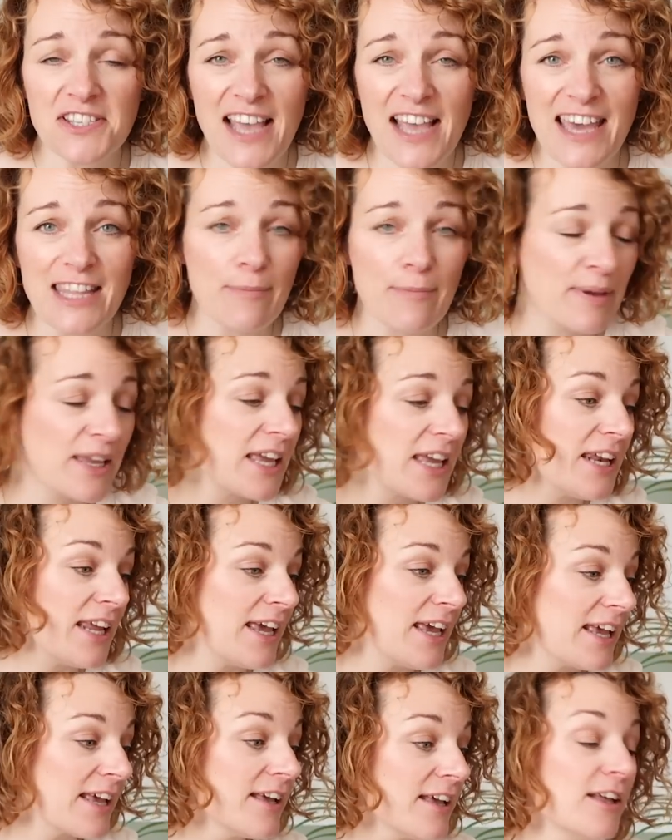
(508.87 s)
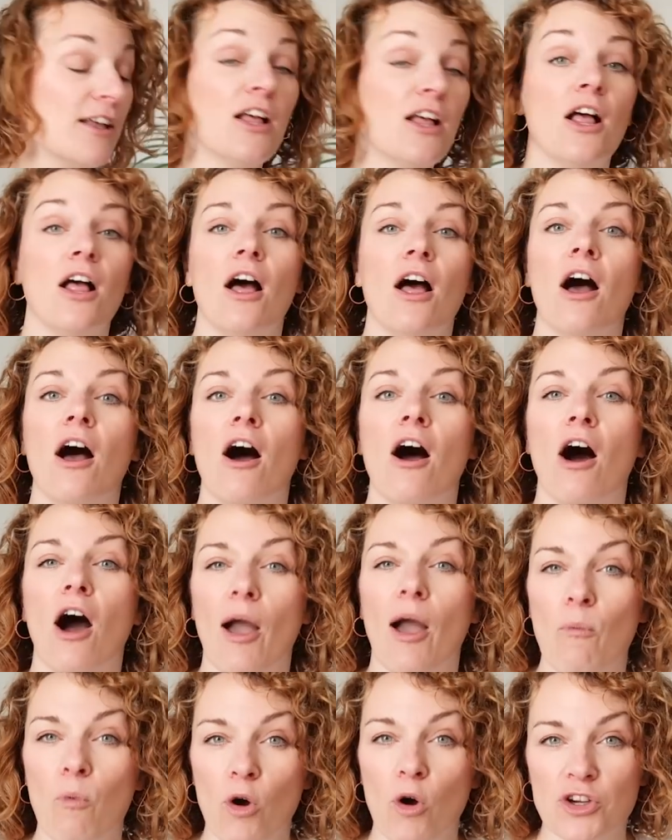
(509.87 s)
to say at the beginning,
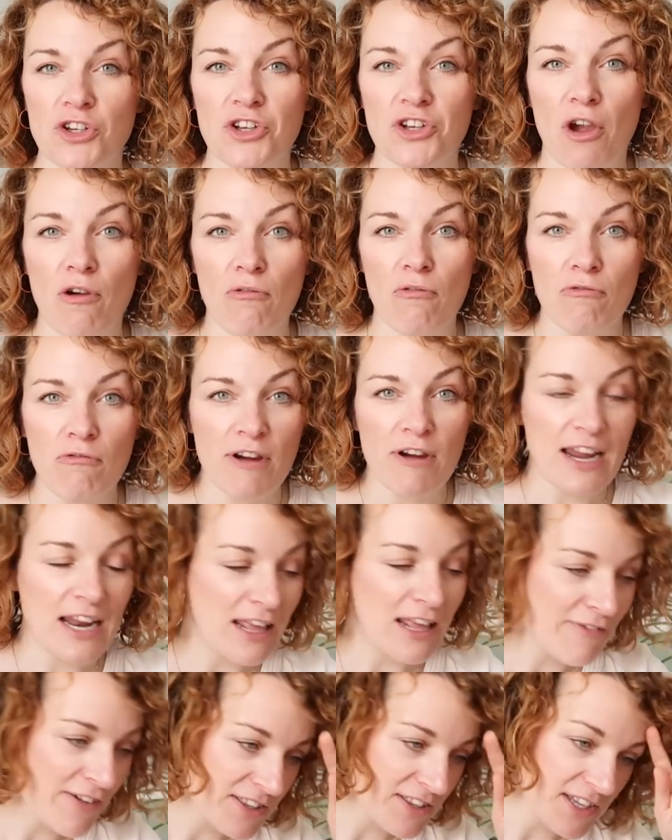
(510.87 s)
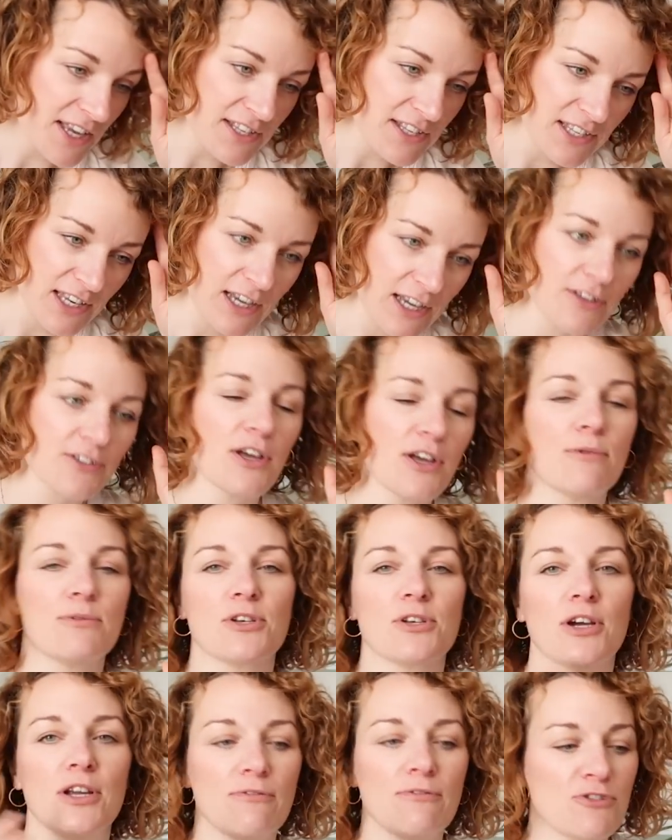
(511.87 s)
I watched a really fantastic, because I
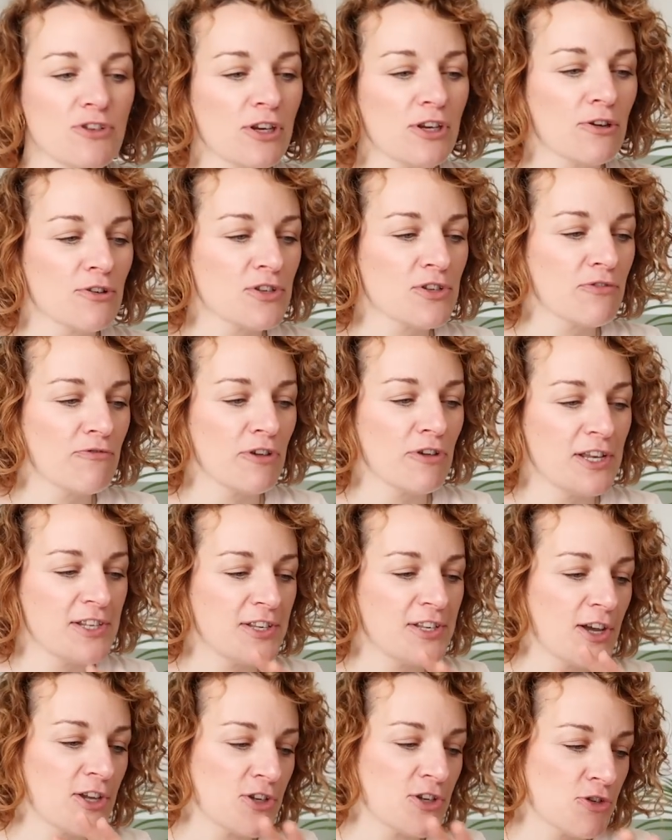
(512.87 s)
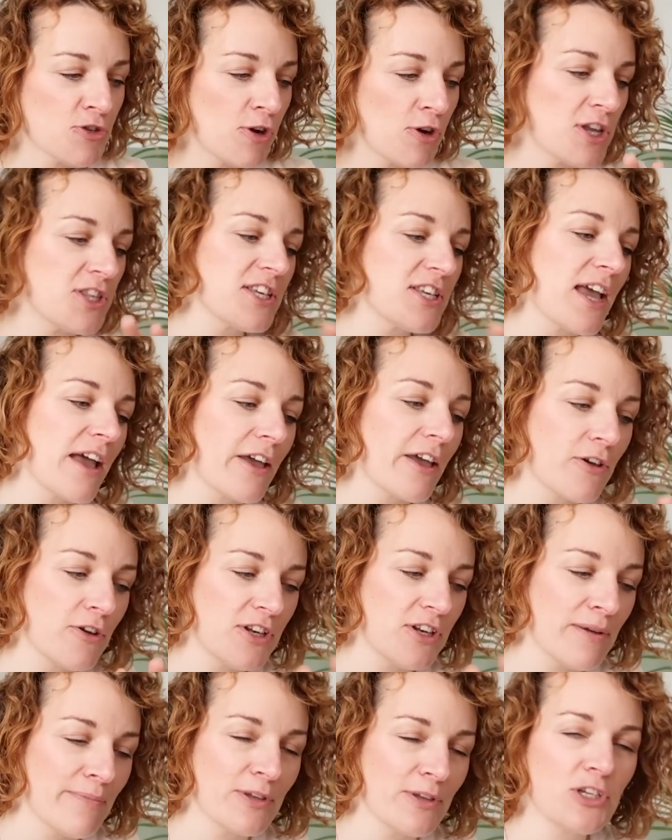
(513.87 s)
was kind of doing lots of research and trying to get
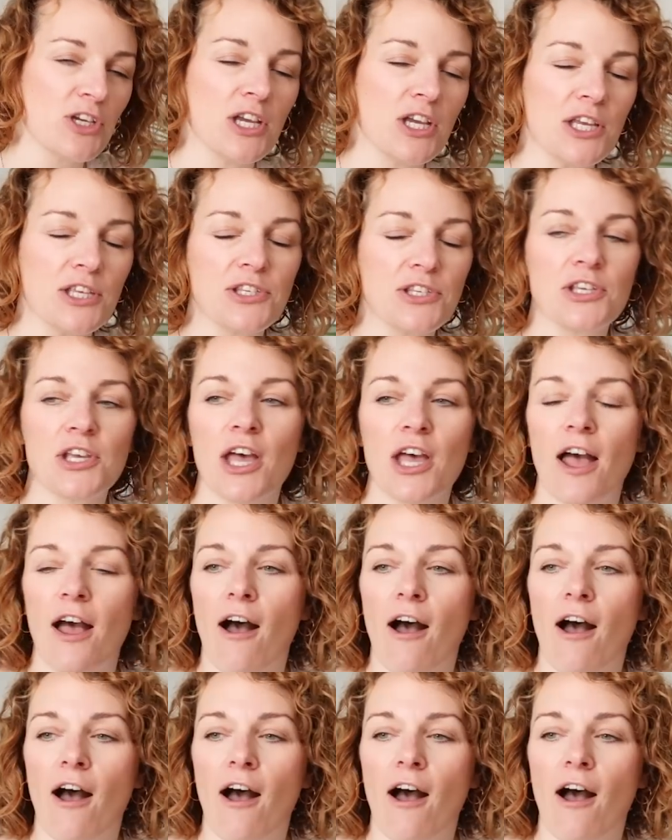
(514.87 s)
good images.